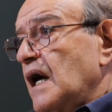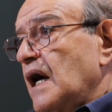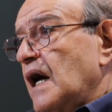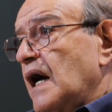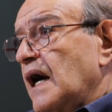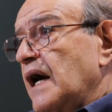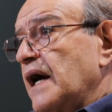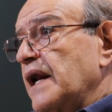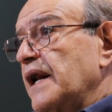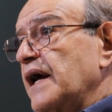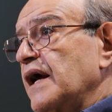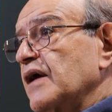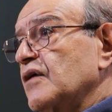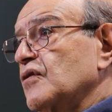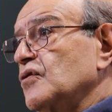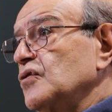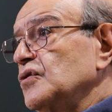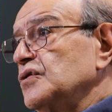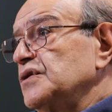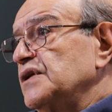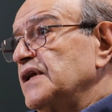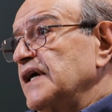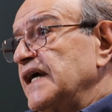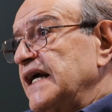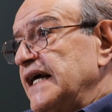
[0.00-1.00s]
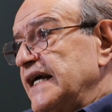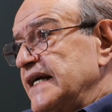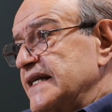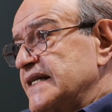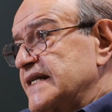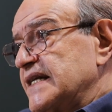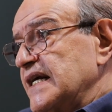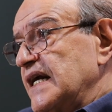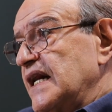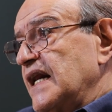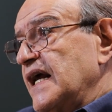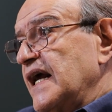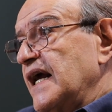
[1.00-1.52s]
and I could
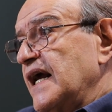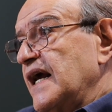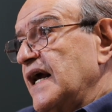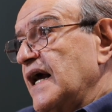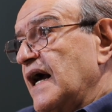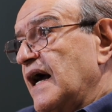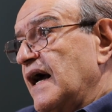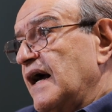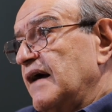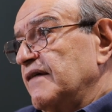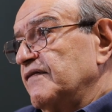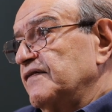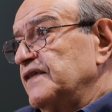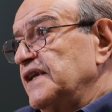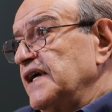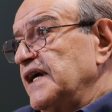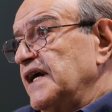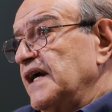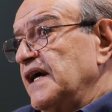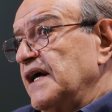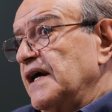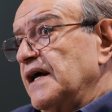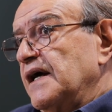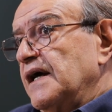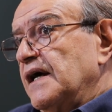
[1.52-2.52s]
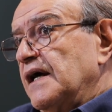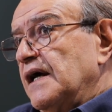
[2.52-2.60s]
easily have the